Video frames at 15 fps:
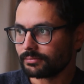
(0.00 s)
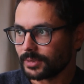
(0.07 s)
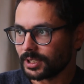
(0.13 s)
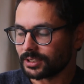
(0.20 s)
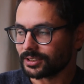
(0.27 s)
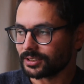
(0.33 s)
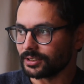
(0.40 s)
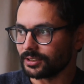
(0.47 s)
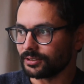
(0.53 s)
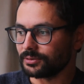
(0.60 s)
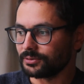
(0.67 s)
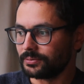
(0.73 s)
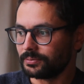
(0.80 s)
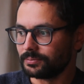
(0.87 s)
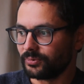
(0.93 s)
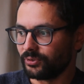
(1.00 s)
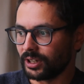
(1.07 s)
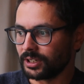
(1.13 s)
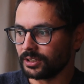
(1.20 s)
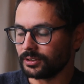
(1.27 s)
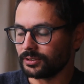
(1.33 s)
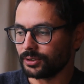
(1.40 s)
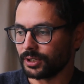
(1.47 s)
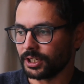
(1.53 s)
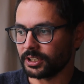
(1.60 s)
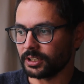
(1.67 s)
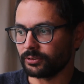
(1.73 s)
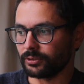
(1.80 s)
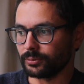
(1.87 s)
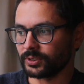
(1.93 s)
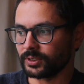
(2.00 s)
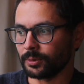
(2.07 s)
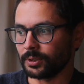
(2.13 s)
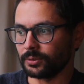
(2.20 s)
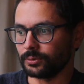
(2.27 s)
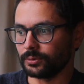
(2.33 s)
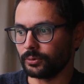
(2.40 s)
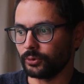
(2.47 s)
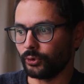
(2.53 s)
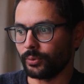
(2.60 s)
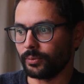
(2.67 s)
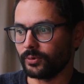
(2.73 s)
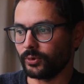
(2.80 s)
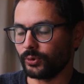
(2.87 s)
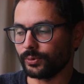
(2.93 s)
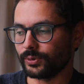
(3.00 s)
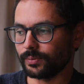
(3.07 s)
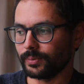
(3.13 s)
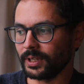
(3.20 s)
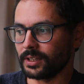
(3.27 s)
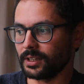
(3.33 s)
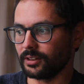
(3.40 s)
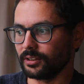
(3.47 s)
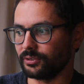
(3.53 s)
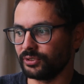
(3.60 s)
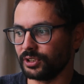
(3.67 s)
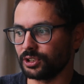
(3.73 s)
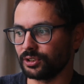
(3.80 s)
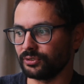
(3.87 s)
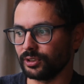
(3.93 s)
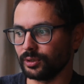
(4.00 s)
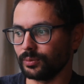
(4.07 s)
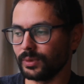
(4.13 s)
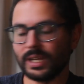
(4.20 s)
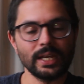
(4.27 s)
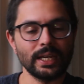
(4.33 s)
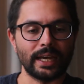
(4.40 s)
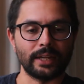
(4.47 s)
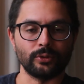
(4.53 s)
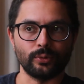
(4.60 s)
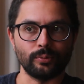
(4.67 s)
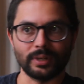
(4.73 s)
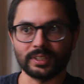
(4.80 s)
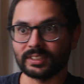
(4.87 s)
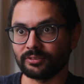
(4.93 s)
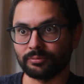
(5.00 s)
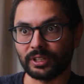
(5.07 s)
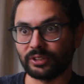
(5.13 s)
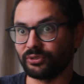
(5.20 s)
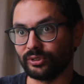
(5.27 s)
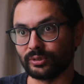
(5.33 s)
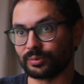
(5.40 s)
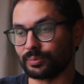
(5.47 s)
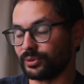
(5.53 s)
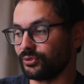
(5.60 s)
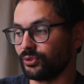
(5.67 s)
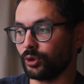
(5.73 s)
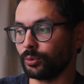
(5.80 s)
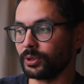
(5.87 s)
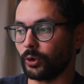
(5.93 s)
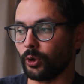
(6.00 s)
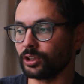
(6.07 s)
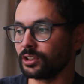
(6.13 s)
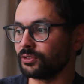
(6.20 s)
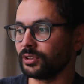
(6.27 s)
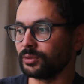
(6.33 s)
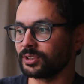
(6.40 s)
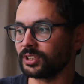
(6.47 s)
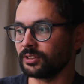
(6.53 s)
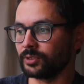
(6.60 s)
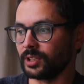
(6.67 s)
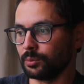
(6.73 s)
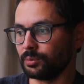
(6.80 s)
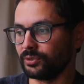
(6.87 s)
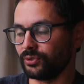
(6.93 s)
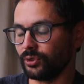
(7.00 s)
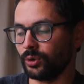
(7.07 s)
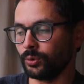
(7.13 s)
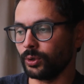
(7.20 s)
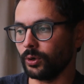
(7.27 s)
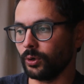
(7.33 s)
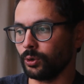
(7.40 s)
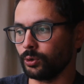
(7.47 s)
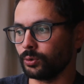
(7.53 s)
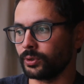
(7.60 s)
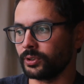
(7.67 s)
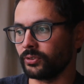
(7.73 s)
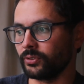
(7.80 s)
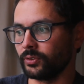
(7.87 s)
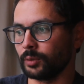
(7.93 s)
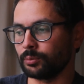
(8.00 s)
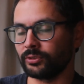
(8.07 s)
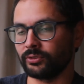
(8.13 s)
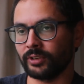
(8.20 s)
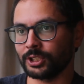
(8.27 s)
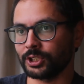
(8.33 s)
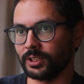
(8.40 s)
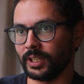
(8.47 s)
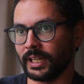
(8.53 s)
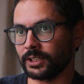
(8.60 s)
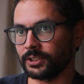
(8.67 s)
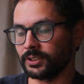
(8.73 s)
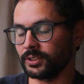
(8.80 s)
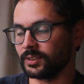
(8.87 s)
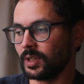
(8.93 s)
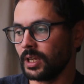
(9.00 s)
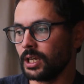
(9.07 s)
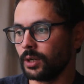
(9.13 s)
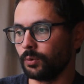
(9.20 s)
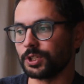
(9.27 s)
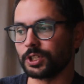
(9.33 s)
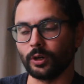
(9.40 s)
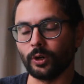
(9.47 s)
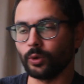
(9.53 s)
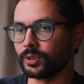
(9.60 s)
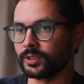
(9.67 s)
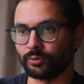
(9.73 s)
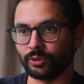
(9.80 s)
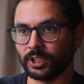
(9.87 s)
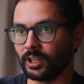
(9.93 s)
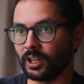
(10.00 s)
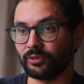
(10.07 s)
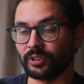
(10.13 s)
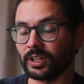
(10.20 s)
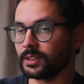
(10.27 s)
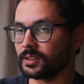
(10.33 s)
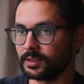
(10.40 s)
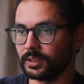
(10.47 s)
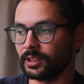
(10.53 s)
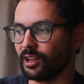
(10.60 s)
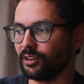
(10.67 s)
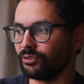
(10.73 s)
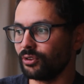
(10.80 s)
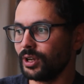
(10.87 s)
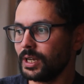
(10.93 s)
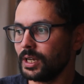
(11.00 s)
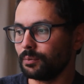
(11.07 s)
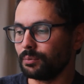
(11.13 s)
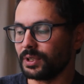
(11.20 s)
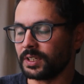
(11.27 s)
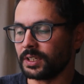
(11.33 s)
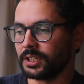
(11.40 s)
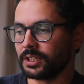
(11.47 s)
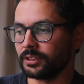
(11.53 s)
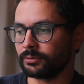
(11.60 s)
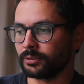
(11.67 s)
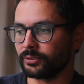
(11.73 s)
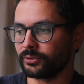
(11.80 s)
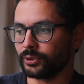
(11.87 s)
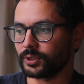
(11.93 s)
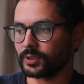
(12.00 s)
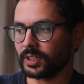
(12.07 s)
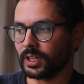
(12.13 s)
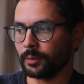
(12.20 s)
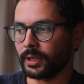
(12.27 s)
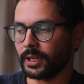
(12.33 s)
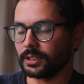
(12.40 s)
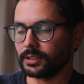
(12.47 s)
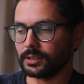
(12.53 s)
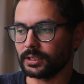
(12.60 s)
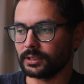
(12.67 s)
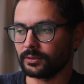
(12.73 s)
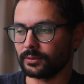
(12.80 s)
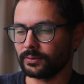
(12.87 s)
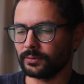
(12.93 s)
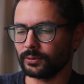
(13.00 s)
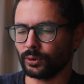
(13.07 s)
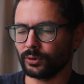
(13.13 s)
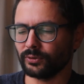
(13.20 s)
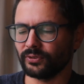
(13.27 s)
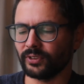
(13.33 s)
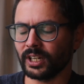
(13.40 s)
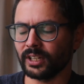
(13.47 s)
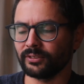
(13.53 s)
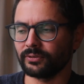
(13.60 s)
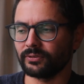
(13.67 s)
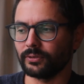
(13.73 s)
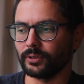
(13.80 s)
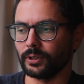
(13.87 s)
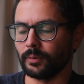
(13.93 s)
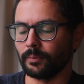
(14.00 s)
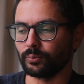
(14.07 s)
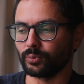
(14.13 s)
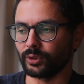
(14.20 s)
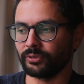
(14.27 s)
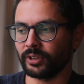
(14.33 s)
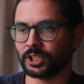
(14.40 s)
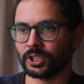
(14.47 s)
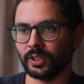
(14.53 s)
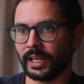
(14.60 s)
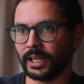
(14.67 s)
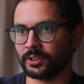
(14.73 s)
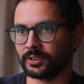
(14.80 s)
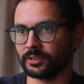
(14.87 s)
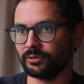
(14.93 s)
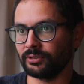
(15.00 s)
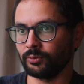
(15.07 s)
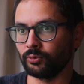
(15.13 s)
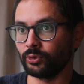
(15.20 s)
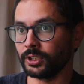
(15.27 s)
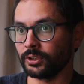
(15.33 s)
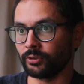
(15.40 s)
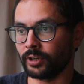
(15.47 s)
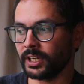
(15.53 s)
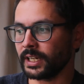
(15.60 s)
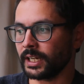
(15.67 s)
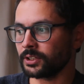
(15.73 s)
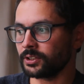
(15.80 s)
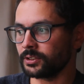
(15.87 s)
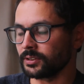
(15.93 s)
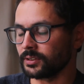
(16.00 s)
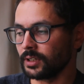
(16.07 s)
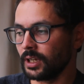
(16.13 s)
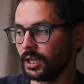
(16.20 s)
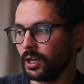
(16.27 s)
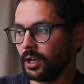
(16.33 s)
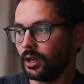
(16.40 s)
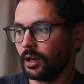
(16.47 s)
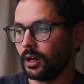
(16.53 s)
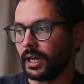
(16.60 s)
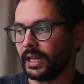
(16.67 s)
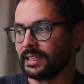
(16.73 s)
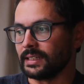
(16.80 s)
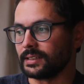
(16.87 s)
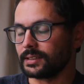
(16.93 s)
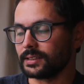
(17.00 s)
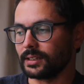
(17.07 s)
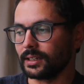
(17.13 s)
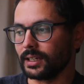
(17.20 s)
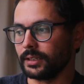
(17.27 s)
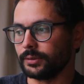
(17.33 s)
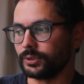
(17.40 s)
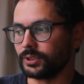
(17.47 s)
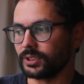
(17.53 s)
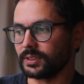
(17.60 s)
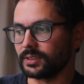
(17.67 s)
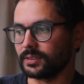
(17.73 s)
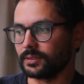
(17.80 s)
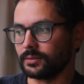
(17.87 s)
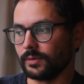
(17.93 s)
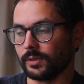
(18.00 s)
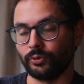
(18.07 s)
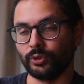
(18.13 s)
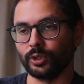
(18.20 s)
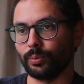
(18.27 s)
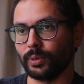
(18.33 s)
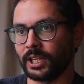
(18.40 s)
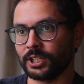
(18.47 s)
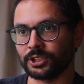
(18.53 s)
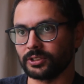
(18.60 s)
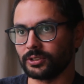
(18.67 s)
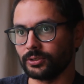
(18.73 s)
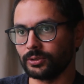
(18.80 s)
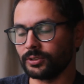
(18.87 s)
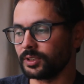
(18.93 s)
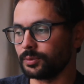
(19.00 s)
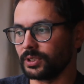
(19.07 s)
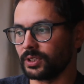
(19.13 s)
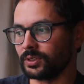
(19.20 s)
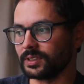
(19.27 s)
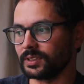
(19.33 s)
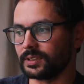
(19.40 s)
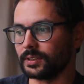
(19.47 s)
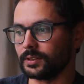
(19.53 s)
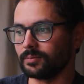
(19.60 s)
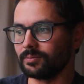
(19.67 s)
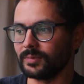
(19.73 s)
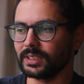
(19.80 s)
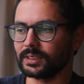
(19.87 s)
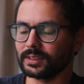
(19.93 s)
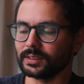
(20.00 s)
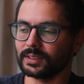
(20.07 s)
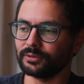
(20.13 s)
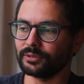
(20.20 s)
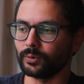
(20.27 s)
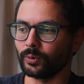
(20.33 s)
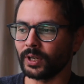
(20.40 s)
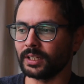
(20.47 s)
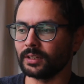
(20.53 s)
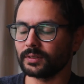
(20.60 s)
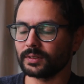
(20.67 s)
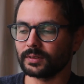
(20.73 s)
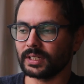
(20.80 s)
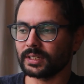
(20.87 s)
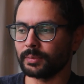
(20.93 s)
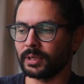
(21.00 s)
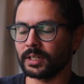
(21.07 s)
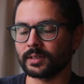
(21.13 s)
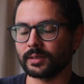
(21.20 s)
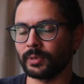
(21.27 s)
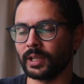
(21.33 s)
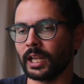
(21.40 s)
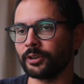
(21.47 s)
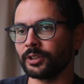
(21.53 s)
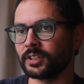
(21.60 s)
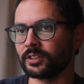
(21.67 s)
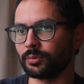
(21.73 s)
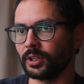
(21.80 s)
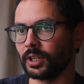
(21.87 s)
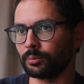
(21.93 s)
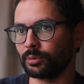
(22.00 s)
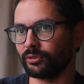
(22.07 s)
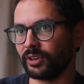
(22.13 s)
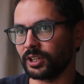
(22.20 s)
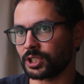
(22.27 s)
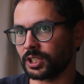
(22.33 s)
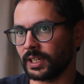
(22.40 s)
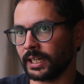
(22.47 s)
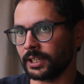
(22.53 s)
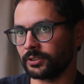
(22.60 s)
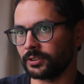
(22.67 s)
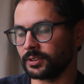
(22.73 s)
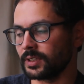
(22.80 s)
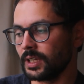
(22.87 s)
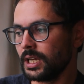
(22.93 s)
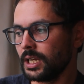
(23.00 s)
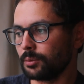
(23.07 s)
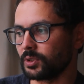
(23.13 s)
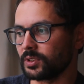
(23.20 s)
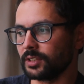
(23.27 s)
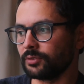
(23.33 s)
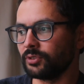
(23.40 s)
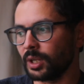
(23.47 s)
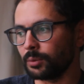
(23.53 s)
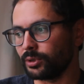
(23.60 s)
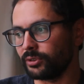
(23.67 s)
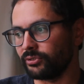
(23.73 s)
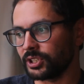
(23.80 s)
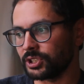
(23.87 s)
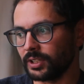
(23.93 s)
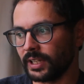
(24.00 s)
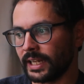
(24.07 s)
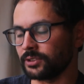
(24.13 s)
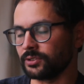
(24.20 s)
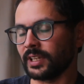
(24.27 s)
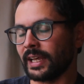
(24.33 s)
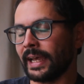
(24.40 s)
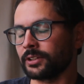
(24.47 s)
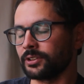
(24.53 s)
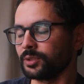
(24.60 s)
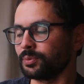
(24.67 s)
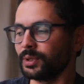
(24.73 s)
It's funny to hear that from someone who's making a feature film and who must have made films before, but all the films that I've done before were all with non-professional actors, which I always really loved and I still love. But here, for the first time, I had 4 or 5 professional actors in the film, really great actors, and it was just a real pleasure to do this because it's a different way, and there's many similarities with non-professional actors, because even non-professional actors are actors.